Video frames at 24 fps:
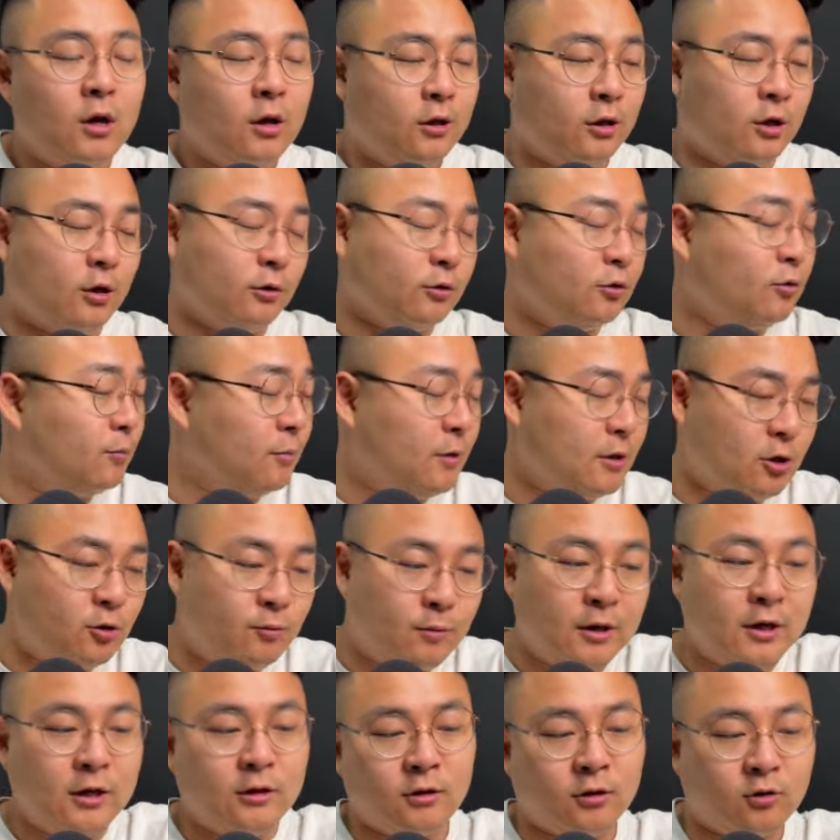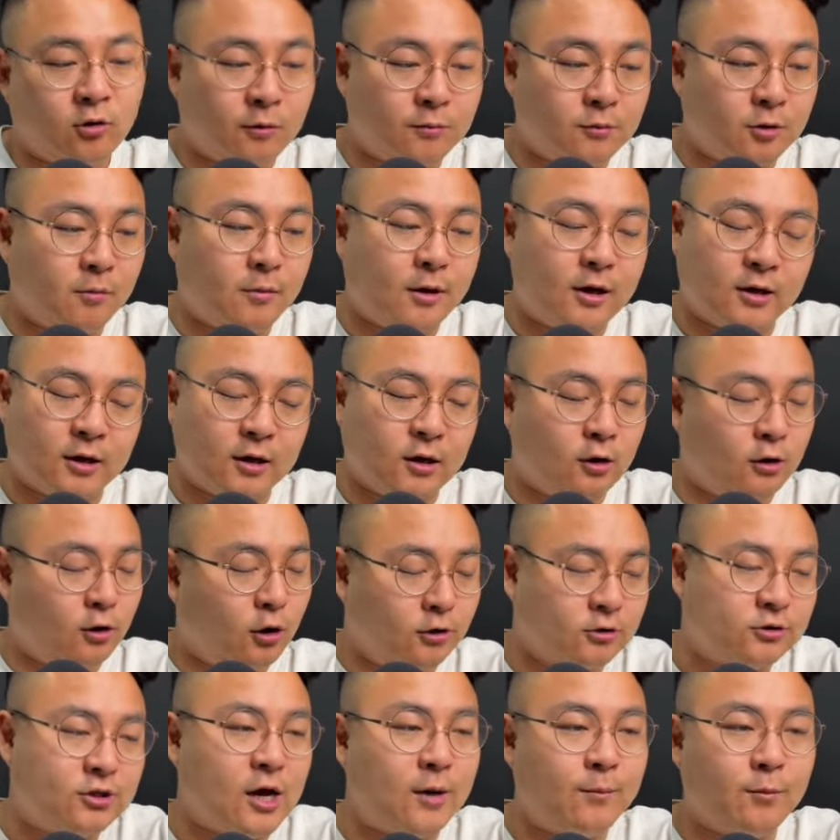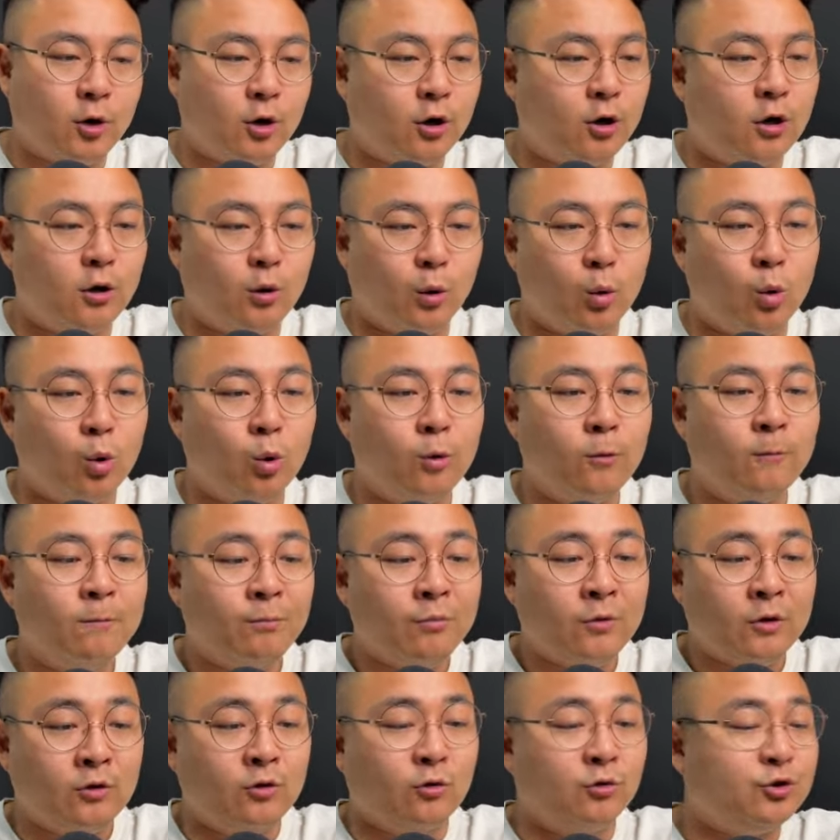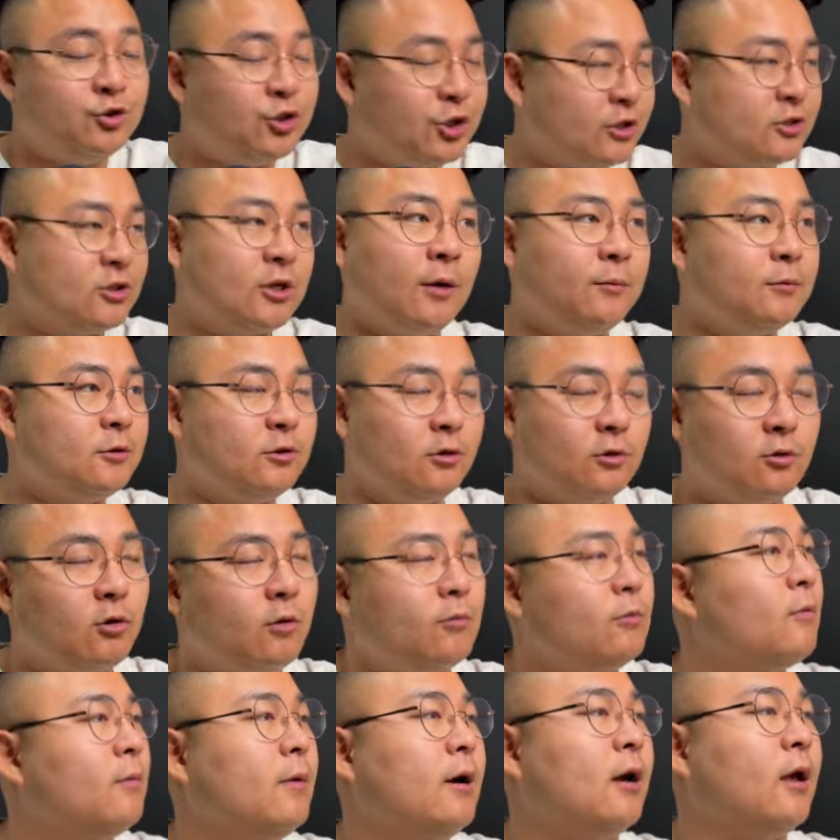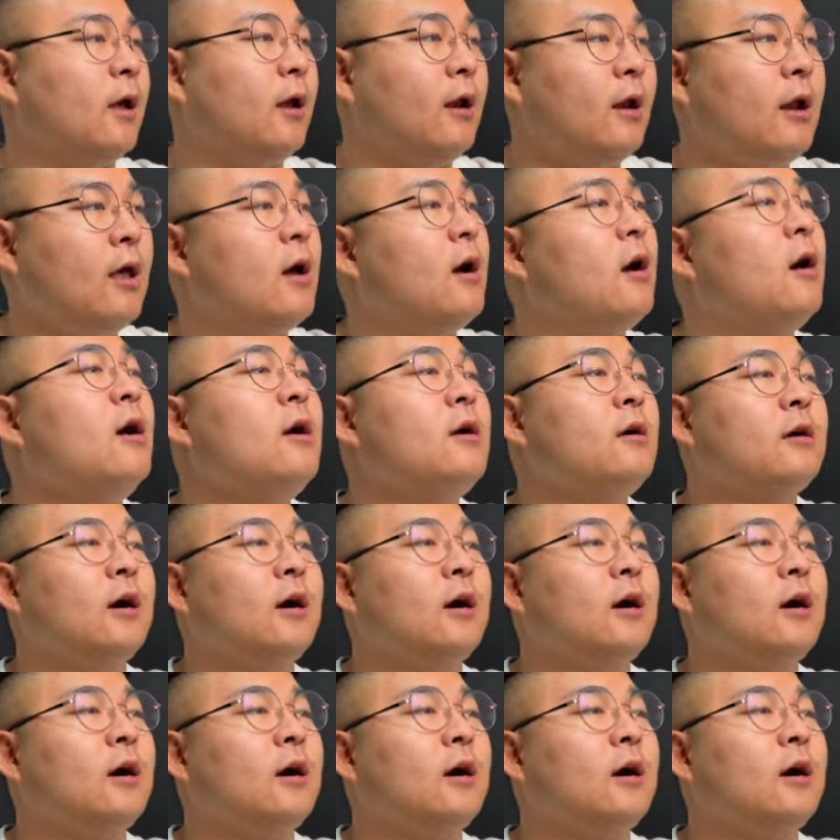You know, you've been in the crypto market a long time ago, or you're just coming to the crypto market now.